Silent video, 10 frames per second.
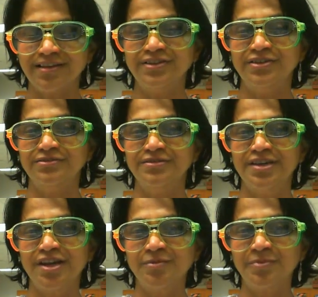you
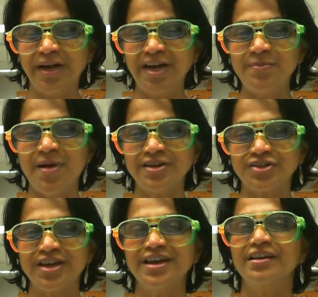know pretty
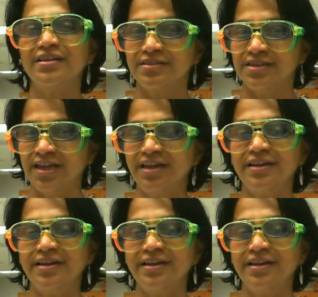much there